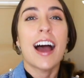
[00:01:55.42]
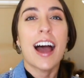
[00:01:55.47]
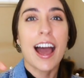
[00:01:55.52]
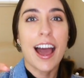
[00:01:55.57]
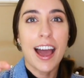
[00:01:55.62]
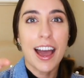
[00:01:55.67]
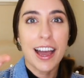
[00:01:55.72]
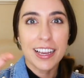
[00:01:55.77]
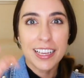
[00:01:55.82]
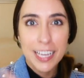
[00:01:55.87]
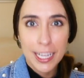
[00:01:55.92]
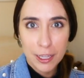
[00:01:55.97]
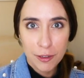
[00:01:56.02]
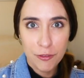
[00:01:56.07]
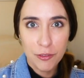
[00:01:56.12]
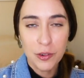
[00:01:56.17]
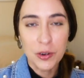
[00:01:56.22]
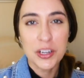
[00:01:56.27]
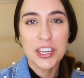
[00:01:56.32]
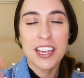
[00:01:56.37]
a
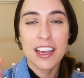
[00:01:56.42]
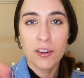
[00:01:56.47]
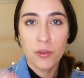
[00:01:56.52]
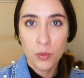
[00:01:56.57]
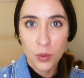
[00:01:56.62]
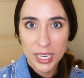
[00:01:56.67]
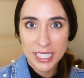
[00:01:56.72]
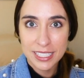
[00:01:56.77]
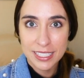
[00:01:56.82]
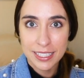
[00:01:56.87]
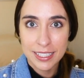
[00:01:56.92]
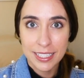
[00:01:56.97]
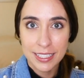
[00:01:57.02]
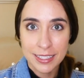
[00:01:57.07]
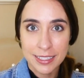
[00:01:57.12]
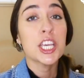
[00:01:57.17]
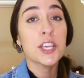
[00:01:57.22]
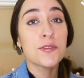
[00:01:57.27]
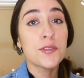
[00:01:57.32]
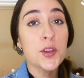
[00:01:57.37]
California resident.
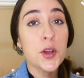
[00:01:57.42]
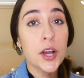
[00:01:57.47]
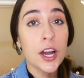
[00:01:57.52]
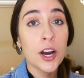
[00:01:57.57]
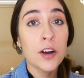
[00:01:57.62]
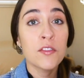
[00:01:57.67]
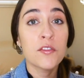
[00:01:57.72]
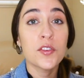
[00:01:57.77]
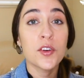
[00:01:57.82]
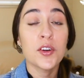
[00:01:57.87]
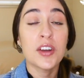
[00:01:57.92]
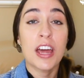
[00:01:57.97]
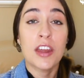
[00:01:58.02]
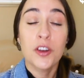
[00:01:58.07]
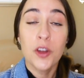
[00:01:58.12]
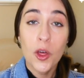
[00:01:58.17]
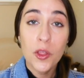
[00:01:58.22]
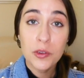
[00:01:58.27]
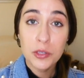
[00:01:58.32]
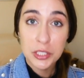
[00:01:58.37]
If you come from
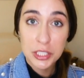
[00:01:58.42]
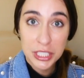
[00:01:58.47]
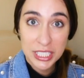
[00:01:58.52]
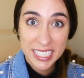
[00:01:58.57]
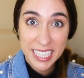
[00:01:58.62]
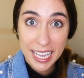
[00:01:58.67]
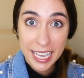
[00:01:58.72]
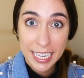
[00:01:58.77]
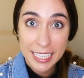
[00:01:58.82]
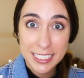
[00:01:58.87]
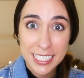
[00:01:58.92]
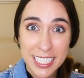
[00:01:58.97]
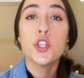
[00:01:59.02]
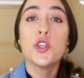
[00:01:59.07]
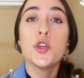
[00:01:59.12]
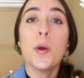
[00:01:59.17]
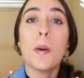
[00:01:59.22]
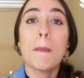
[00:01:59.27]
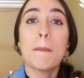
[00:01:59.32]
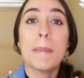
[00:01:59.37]
another state,
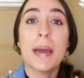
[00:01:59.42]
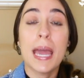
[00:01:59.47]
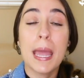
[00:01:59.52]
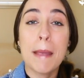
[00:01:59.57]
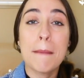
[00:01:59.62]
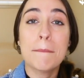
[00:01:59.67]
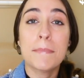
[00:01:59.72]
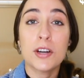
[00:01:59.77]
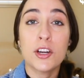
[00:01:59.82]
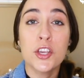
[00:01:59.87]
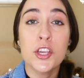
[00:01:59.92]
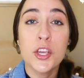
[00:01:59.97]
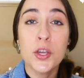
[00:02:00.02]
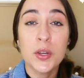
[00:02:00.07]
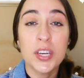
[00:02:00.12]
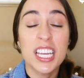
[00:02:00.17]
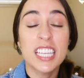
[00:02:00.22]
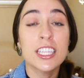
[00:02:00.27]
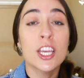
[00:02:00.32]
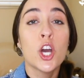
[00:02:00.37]
you pay per
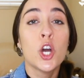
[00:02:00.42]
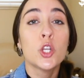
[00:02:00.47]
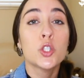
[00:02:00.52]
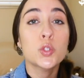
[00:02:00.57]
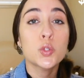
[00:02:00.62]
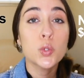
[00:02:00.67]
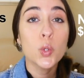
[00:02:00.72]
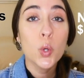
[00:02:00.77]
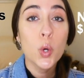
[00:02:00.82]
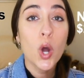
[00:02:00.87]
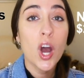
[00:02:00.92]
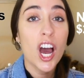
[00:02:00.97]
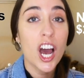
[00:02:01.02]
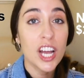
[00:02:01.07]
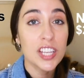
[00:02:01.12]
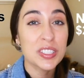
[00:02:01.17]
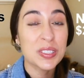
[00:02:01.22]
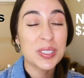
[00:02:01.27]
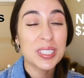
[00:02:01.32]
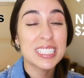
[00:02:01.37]
unit
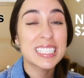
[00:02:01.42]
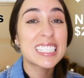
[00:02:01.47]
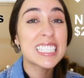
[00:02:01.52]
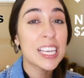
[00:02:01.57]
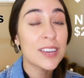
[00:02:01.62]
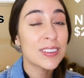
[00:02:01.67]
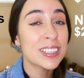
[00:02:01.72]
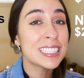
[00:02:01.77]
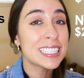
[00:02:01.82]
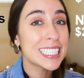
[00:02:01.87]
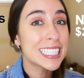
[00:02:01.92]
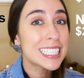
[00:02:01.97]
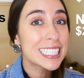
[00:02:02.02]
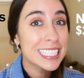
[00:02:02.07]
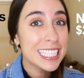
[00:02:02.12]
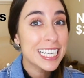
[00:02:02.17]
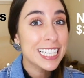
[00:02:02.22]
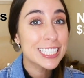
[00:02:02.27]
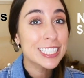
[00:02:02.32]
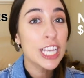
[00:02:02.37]

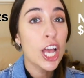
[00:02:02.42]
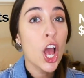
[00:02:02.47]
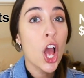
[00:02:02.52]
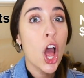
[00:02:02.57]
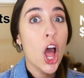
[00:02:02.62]
$276.